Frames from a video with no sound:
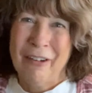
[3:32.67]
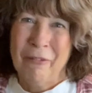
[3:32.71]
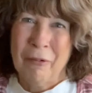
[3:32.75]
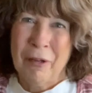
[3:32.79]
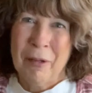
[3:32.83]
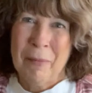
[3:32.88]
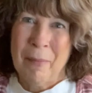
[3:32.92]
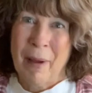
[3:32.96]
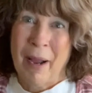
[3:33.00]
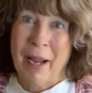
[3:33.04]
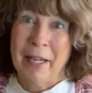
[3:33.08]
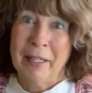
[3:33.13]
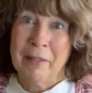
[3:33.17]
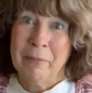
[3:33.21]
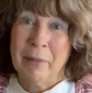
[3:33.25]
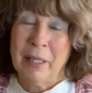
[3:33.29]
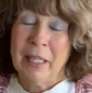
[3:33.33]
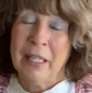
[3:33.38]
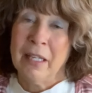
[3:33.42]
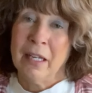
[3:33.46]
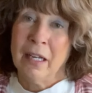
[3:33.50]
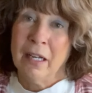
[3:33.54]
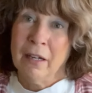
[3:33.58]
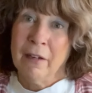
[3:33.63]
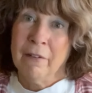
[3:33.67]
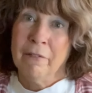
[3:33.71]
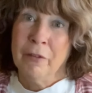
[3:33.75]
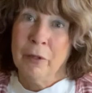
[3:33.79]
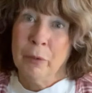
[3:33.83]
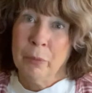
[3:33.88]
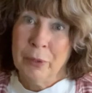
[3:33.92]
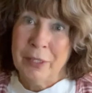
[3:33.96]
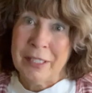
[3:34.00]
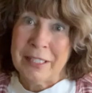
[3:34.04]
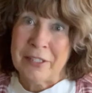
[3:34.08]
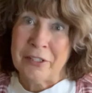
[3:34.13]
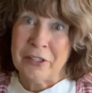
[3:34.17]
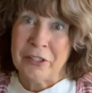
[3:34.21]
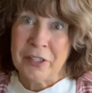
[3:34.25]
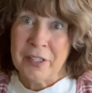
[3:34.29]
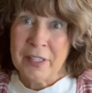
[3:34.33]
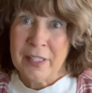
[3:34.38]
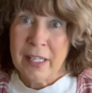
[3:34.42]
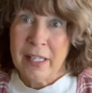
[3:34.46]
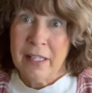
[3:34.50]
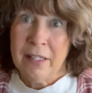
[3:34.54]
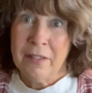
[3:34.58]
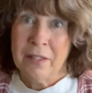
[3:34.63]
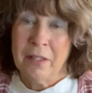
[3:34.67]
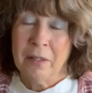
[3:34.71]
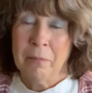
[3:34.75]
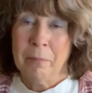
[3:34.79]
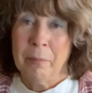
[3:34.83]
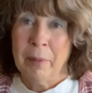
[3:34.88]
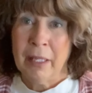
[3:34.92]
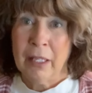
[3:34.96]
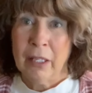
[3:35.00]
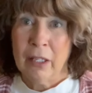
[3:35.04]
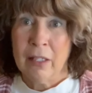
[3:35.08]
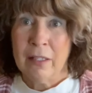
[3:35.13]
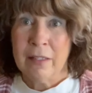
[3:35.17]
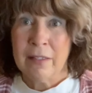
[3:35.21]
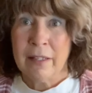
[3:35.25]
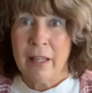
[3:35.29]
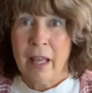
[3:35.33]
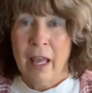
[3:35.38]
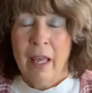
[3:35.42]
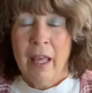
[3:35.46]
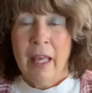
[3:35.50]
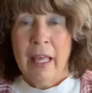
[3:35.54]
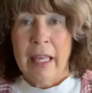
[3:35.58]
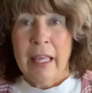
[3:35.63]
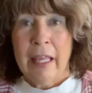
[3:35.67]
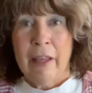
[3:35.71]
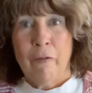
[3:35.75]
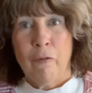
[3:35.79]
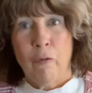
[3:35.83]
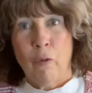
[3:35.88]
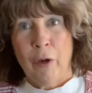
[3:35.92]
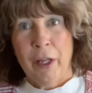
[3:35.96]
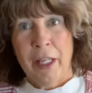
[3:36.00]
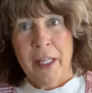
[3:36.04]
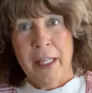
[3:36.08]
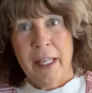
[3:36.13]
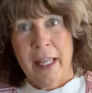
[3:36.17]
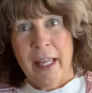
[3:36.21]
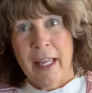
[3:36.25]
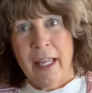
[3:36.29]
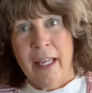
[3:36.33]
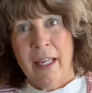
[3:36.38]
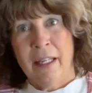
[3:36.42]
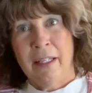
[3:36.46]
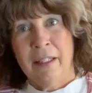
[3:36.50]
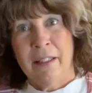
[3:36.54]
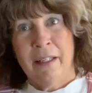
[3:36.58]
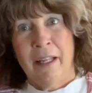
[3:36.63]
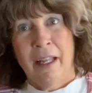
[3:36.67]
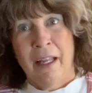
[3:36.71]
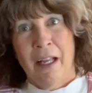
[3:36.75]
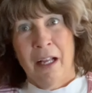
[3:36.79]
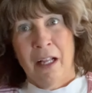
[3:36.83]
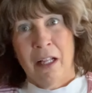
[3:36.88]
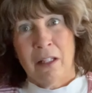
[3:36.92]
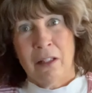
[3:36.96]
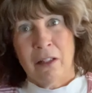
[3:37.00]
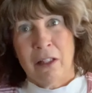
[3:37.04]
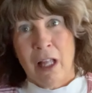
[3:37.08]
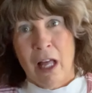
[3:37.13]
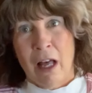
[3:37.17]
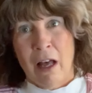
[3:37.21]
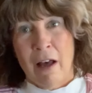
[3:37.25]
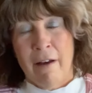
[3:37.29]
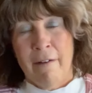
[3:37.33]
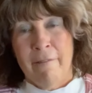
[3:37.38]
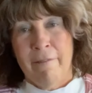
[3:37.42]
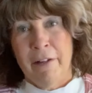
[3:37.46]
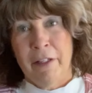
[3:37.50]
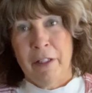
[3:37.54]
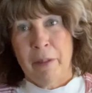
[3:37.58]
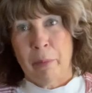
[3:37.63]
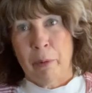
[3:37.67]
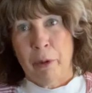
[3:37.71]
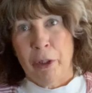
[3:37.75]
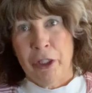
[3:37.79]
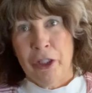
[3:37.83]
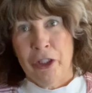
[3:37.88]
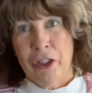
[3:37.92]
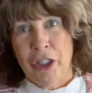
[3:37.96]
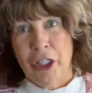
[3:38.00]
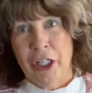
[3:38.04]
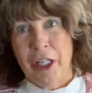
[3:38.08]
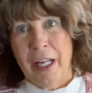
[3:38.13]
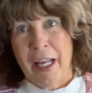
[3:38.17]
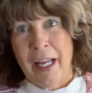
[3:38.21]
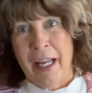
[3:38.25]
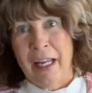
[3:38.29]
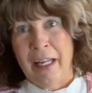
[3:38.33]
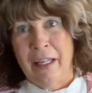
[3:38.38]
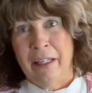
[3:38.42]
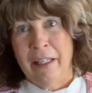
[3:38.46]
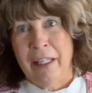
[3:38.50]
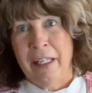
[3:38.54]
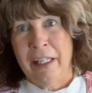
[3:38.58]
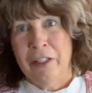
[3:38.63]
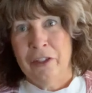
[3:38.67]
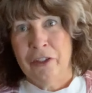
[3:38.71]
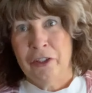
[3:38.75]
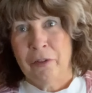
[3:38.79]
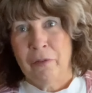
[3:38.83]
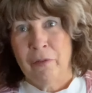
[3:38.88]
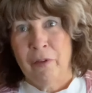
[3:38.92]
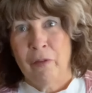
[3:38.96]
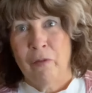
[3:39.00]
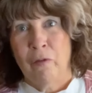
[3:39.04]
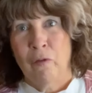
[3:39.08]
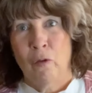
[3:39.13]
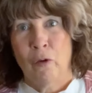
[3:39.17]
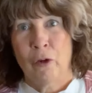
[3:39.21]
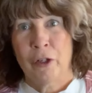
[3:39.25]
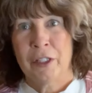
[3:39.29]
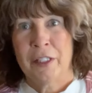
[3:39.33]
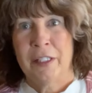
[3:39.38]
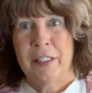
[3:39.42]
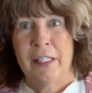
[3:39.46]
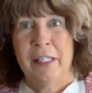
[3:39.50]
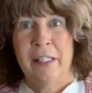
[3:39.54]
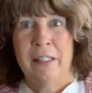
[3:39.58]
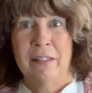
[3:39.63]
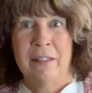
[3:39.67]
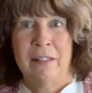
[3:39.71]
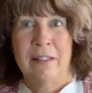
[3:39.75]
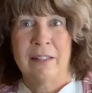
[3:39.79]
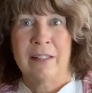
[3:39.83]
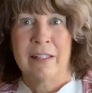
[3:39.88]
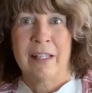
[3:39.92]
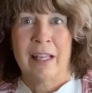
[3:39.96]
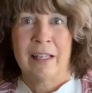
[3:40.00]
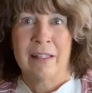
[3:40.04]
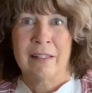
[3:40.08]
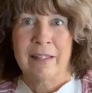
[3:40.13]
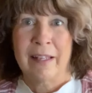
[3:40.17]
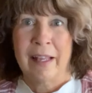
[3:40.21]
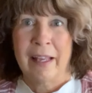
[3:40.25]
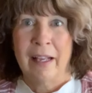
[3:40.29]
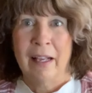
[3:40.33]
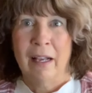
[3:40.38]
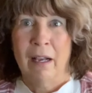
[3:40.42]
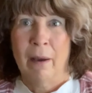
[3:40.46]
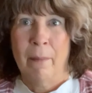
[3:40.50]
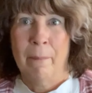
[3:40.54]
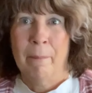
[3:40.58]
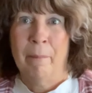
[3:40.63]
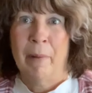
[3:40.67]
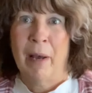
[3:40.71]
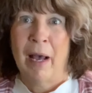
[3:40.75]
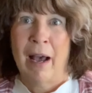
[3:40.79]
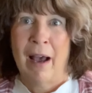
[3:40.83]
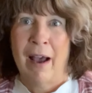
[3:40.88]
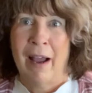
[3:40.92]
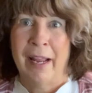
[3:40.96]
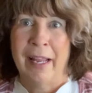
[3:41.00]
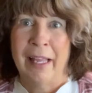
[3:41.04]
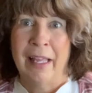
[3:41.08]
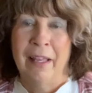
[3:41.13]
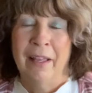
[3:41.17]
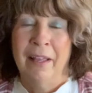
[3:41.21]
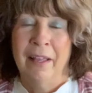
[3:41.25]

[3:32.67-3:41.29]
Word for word: remind me of the winter season because if we can love and appreciate each of the four seasons as they come by